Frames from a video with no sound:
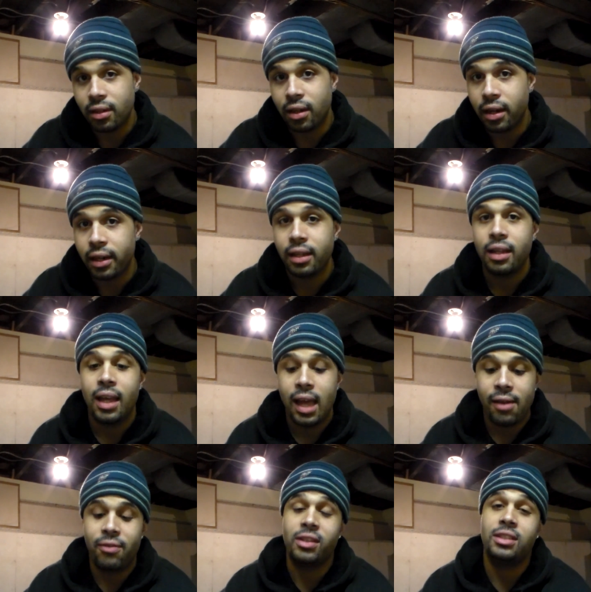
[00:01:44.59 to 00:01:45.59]
All right,
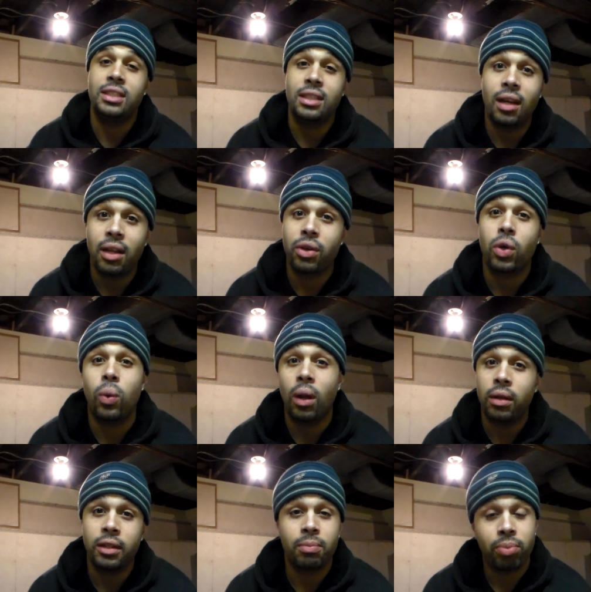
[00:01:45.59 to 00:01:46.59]
if I see other
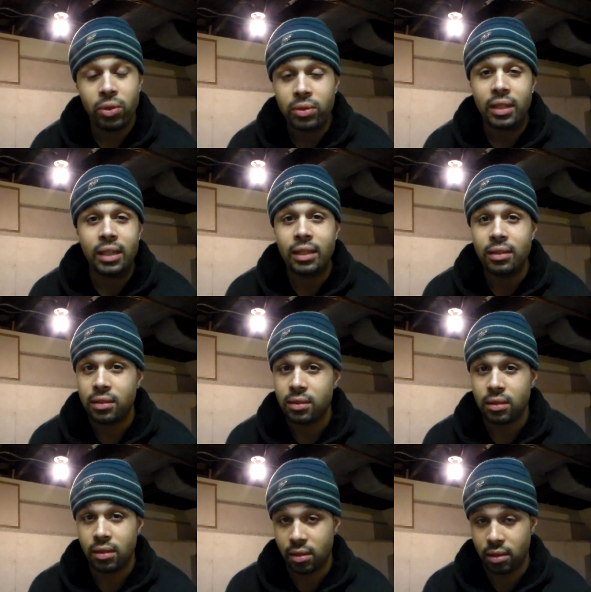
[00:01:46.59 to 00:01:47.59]
quality proteins,